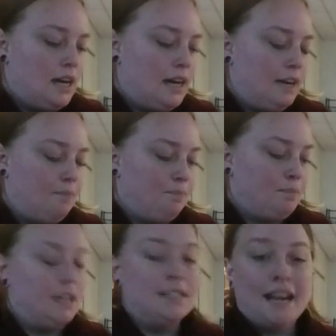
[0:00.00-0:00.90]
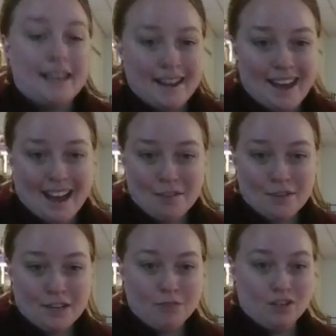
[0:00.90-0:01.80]
Because I can't
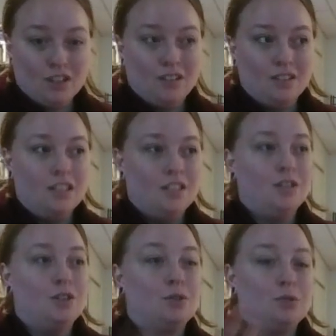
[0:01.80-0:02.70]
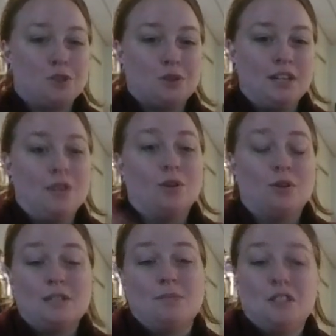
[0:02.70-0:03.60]
have a real Yule tree or
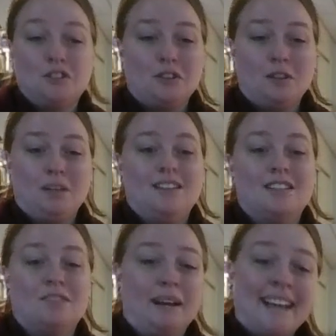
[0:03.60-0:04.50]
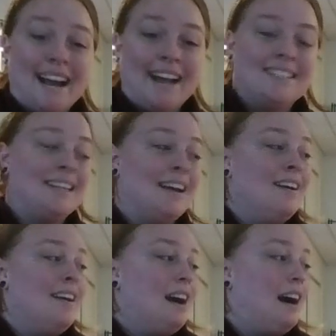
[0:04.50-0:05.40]
Christmas tree because of my cats.
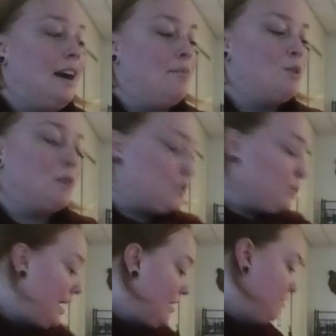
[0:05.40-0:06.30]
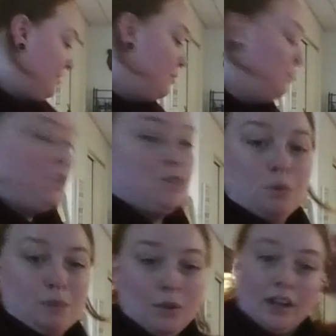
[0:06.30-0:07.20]
So I do have, which
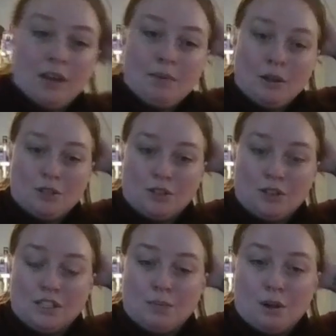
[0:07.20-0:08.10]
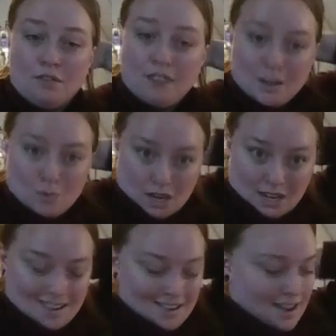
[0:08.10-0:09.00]
will be going on my altar, a small fake
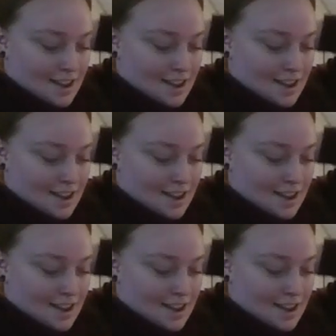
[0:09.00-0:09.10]
one.